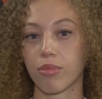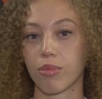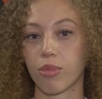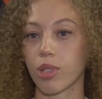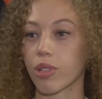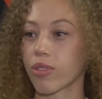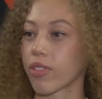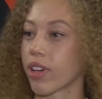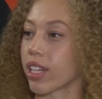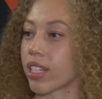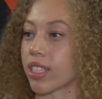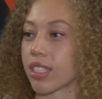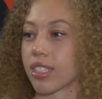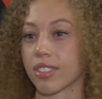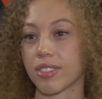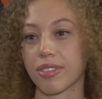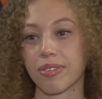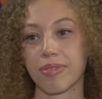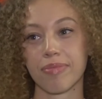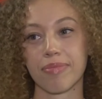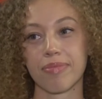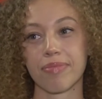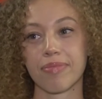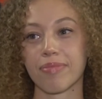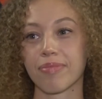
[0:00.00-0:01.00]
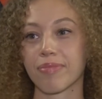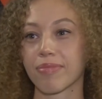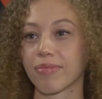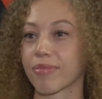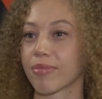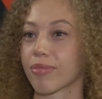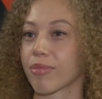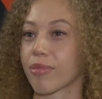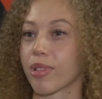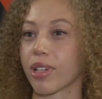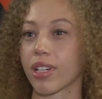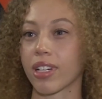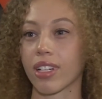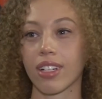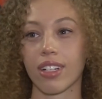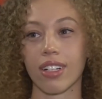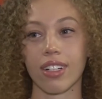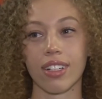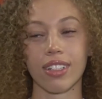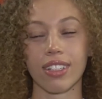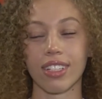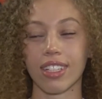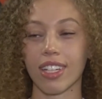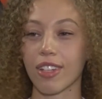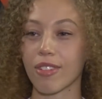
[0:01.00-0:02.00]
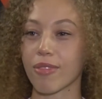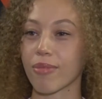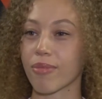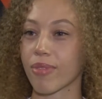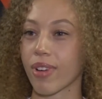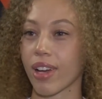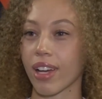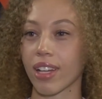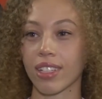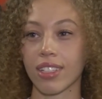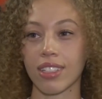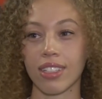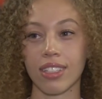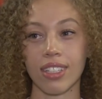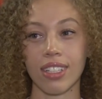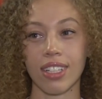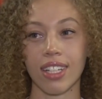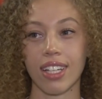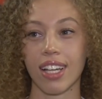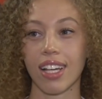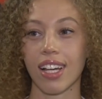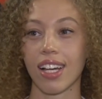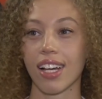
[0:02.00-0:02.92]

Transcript: We're ready. We're getting ready.